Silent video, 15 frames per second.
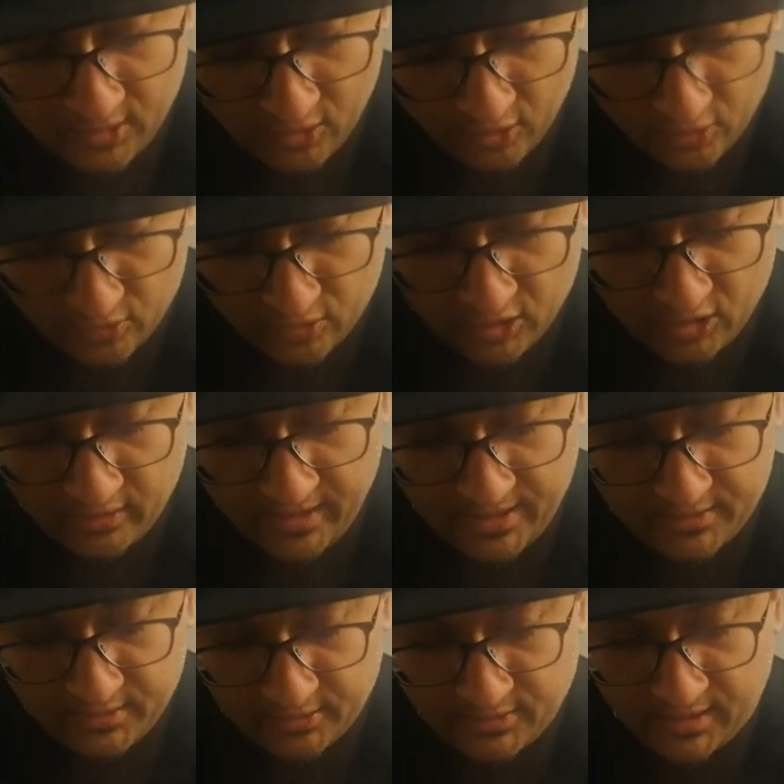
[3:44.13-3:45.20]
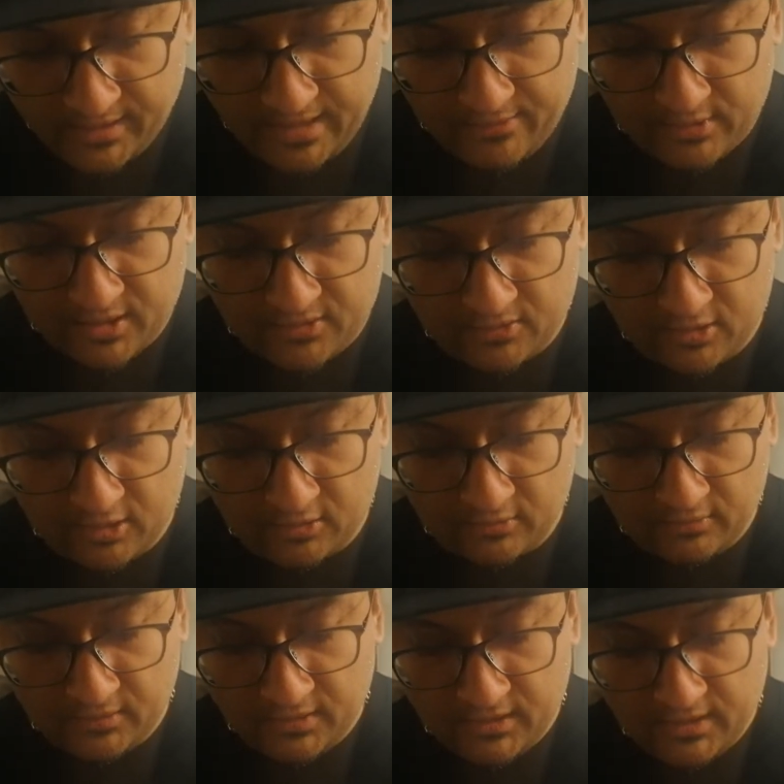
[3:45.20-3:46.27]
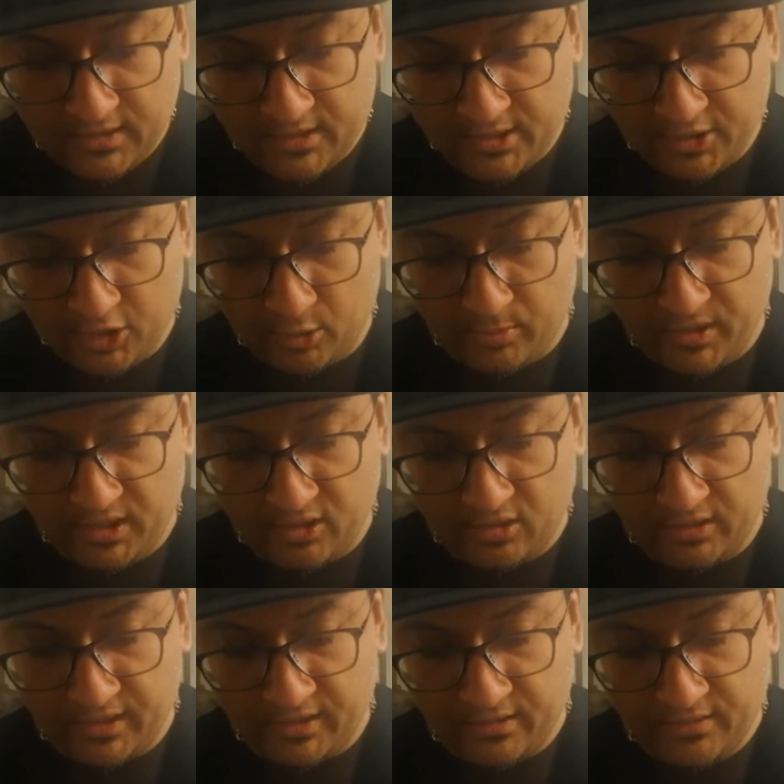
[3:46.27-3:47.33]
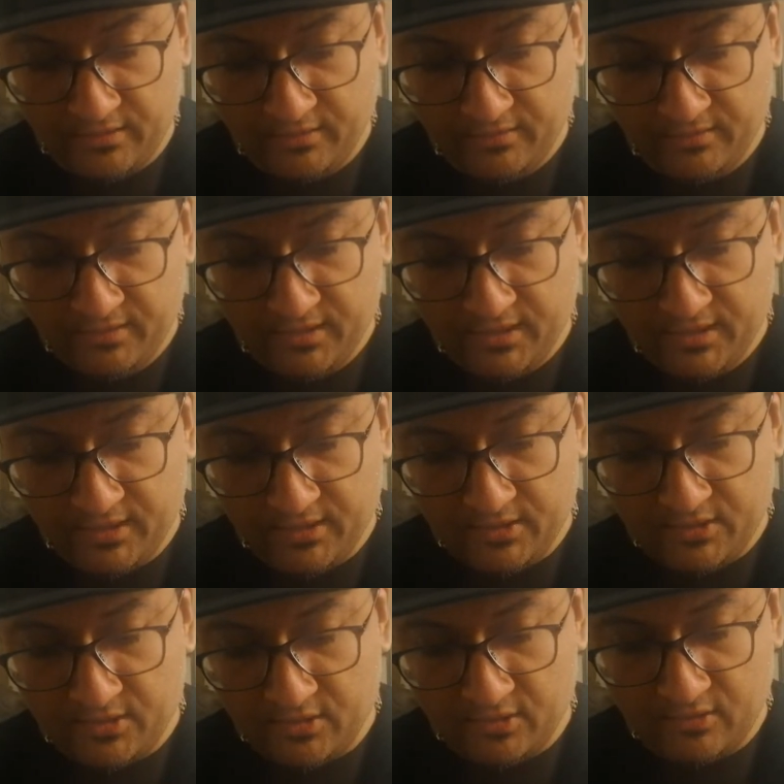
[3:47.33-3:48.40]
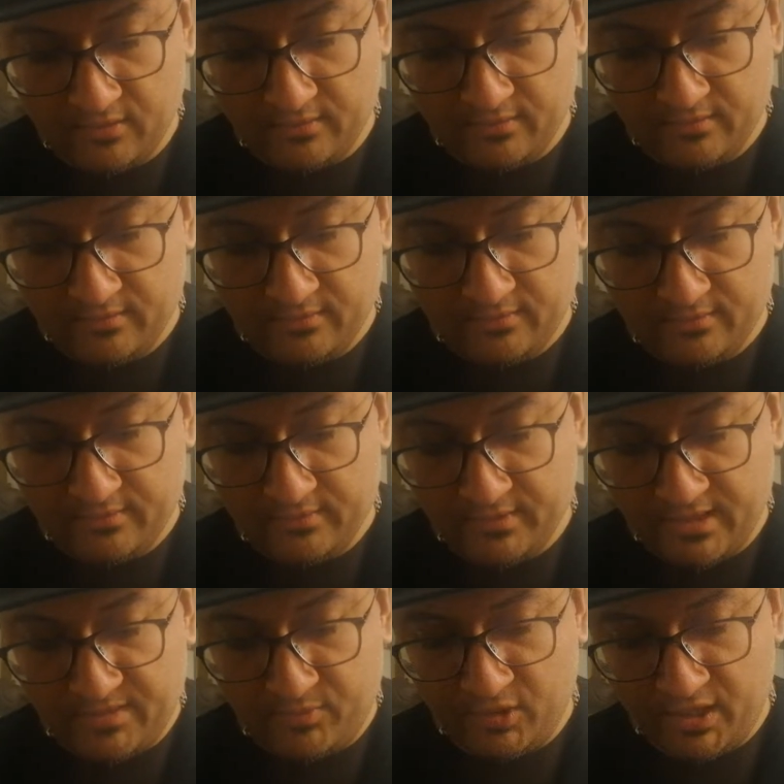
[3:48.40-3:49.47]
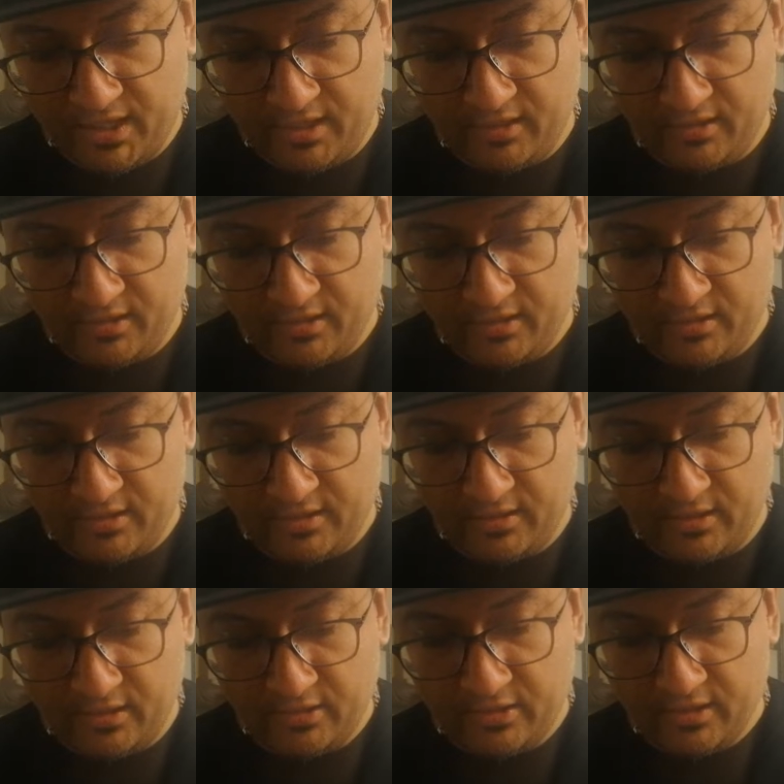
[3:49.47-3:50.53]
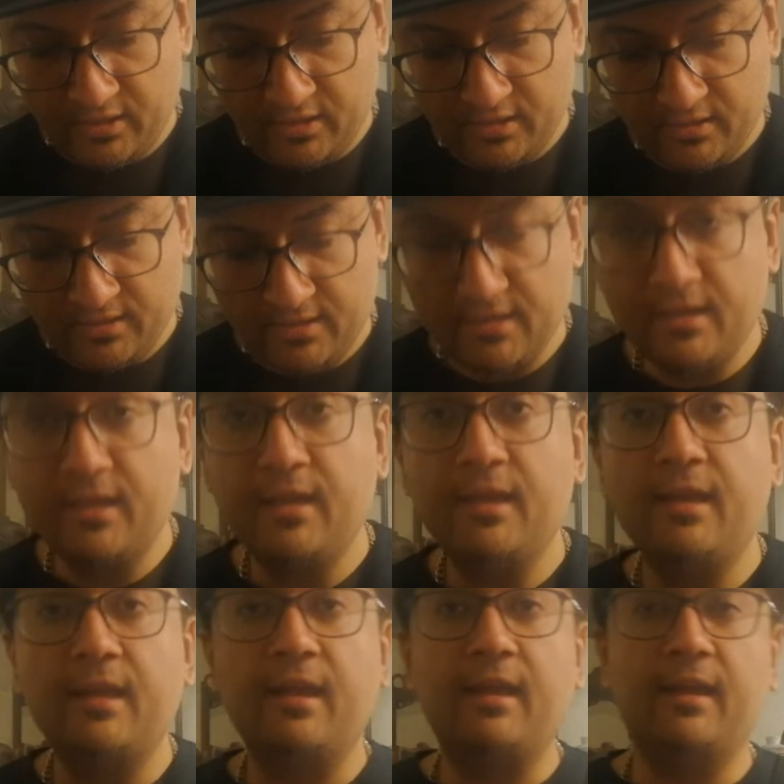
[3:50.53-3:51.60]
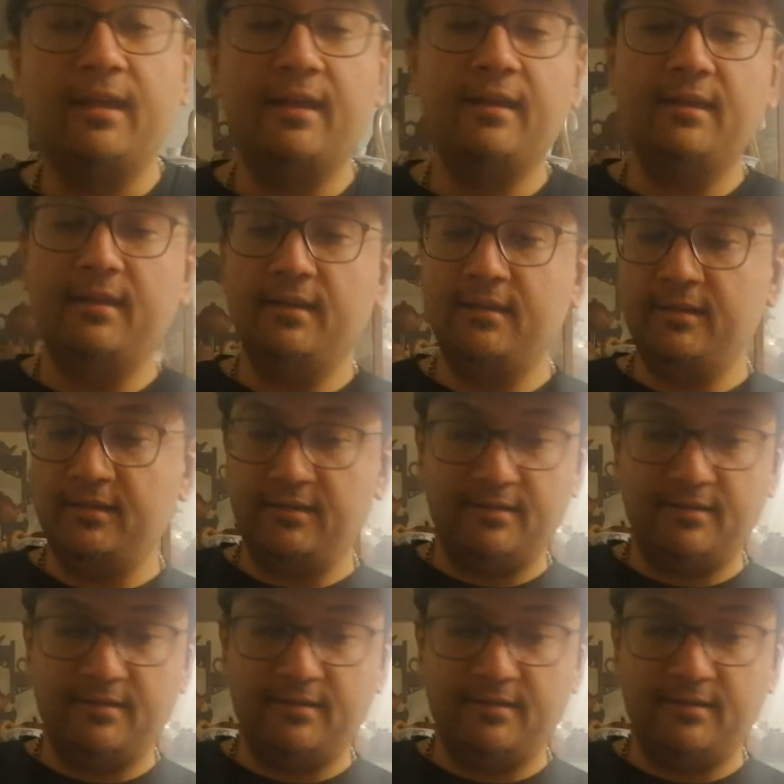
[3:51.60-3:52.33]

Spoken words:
oolong. Actually, it looks like Taiwanese oolong. Could be dongding. So let's put that in here into the tray. And